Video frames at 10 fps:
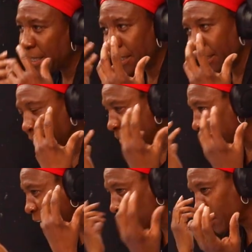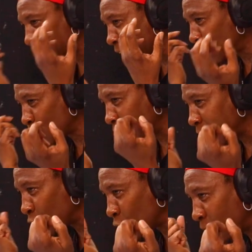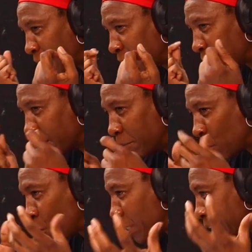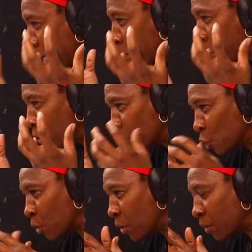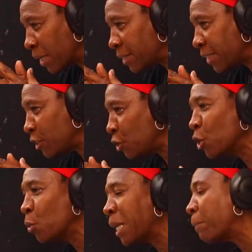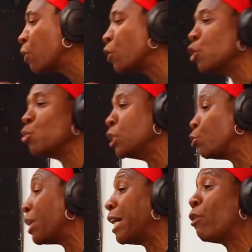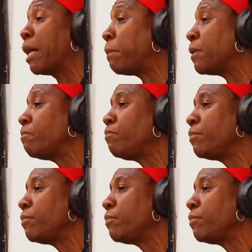and that that so I sort of like uh, that bug as well. I said, you know what? I'm not going to do a dry rap.